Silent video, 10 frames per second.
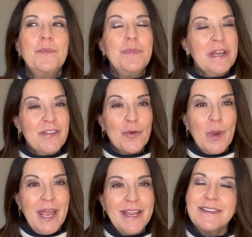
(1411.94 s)
But either
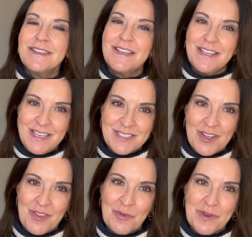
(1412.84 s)
way, it's
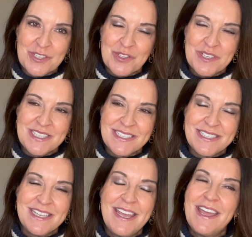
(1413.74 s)
on the wish
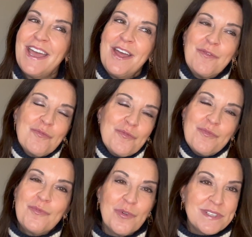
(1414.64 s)
list, and
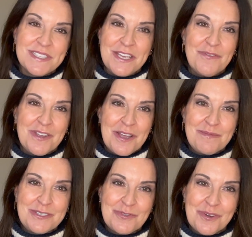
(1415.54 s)
we'll see if it
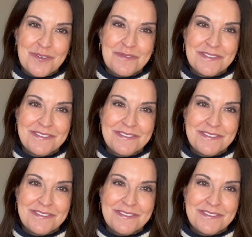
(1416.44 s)
comes true.